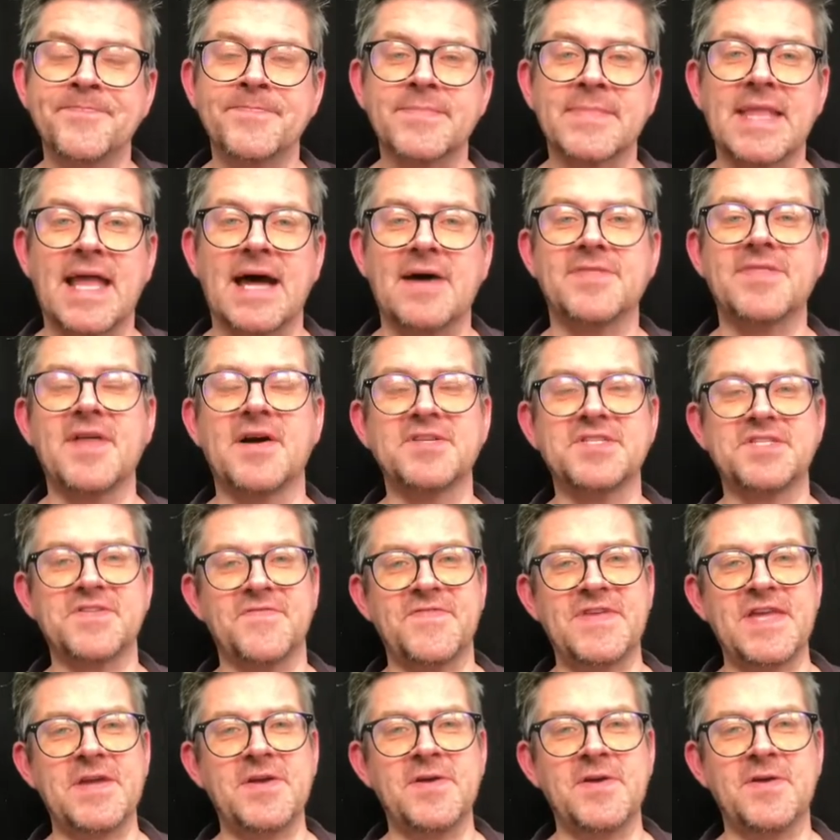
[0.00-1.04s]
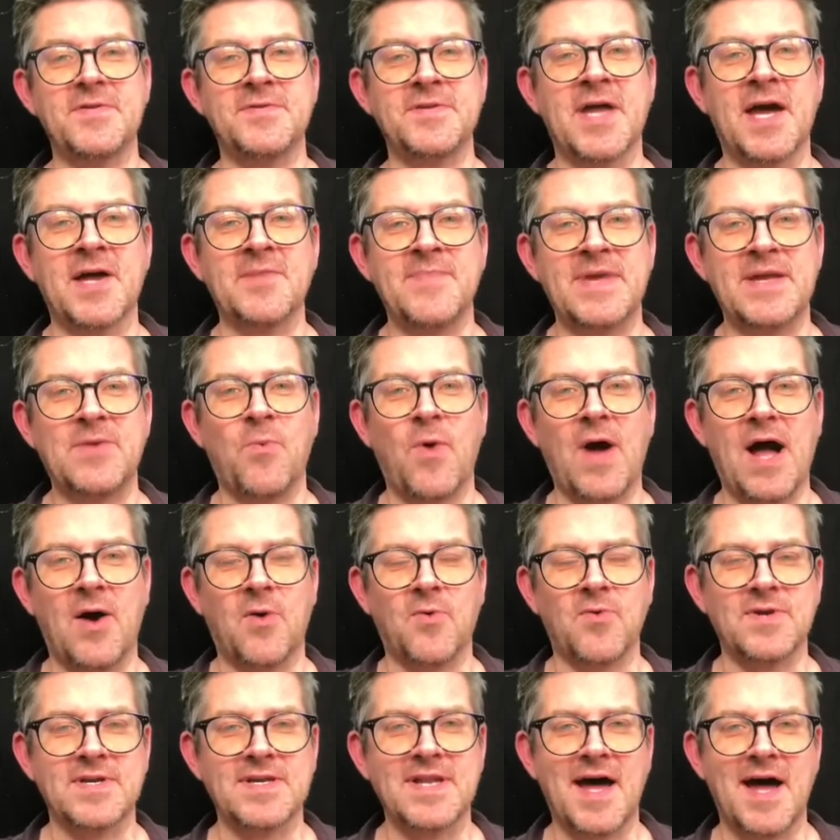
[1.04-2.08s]
Now, those of you who know me well will
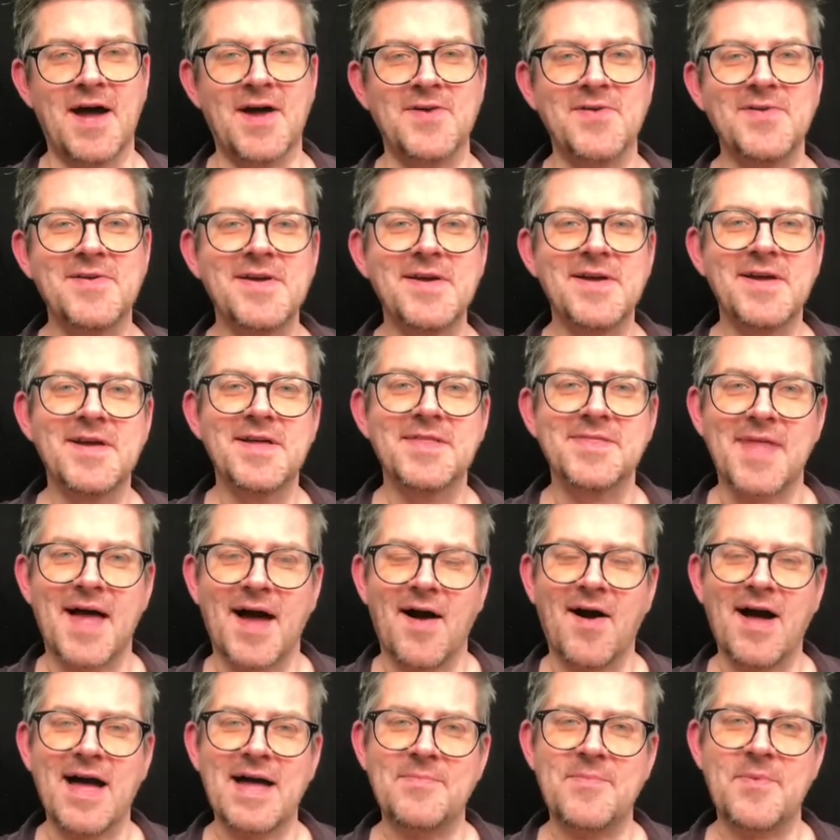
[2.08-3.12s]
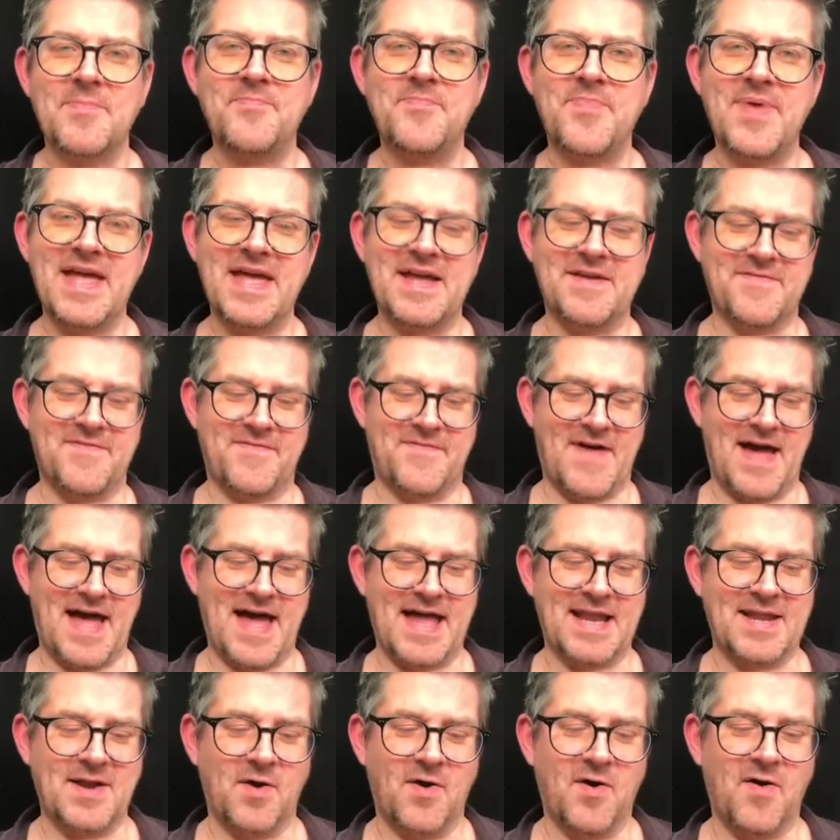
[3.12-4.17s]
know that I am a big
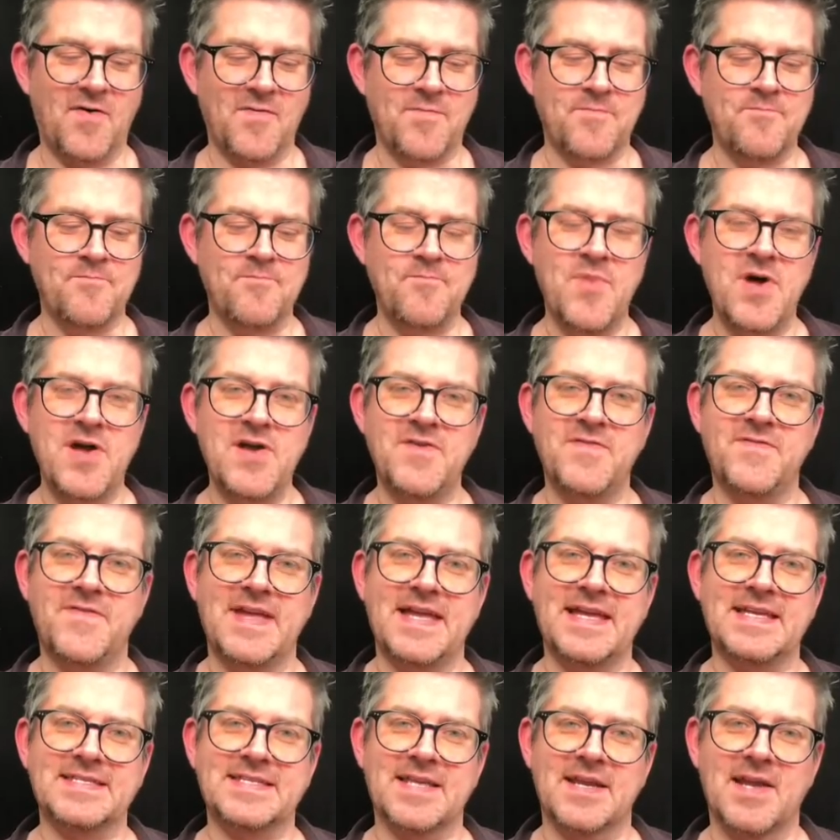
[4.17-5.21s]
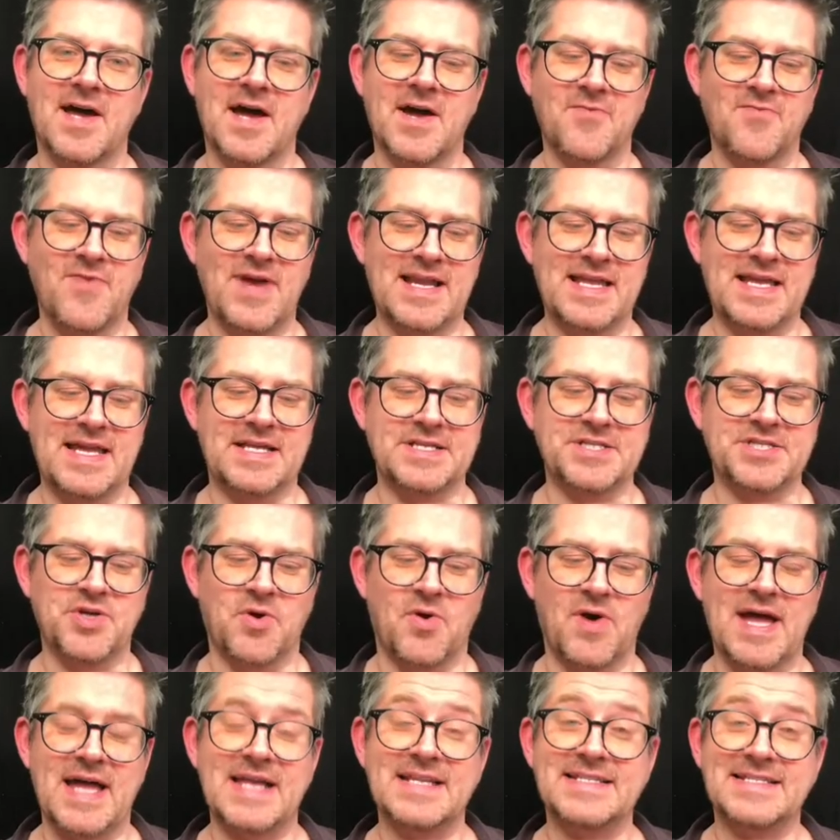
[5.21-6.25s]
fan of movies and I really enjoy
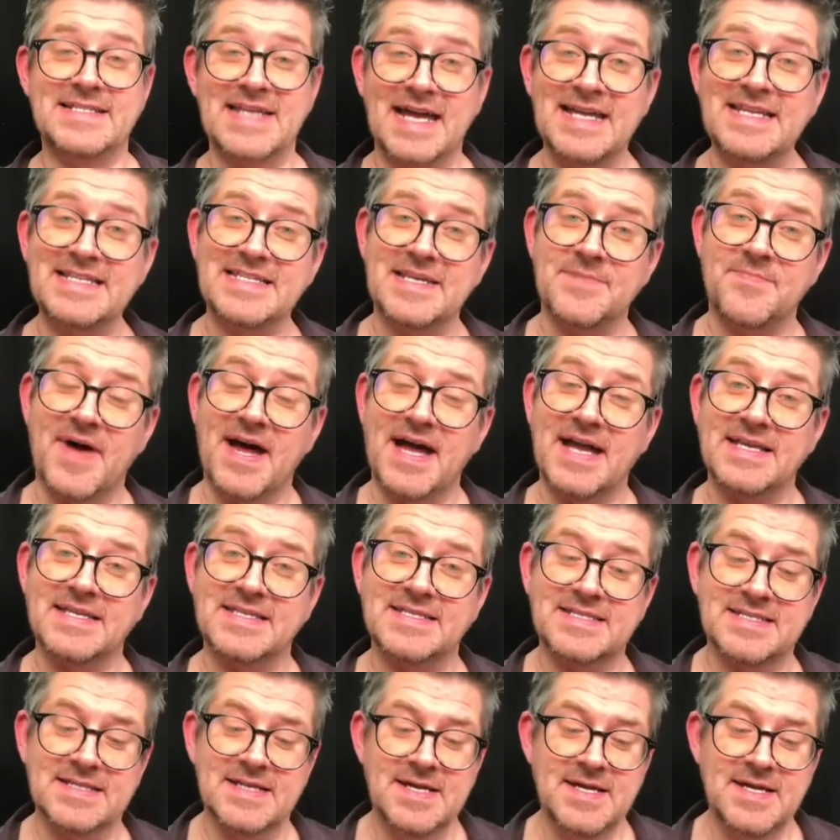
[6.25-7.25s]
a database